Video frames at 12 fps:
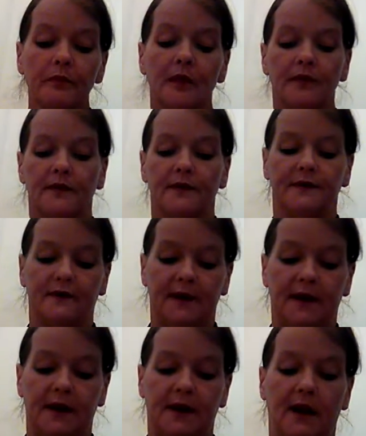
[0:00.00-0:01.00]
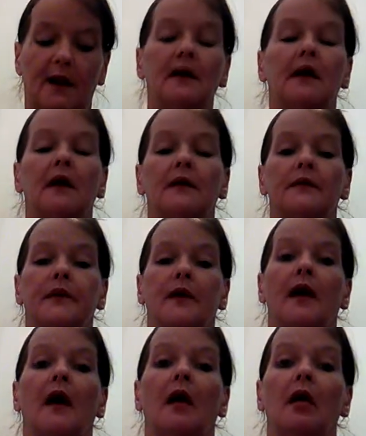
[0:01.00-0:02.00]
the state for
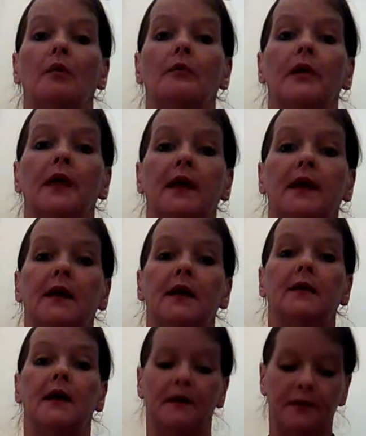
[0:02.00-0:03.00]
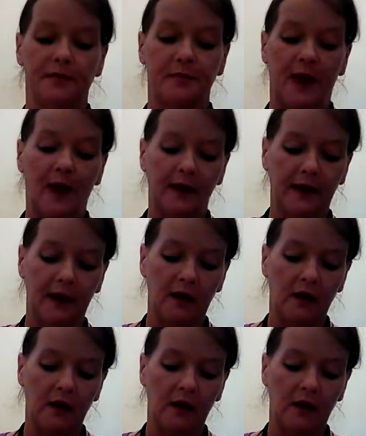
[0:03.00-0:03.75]
help, and that was back in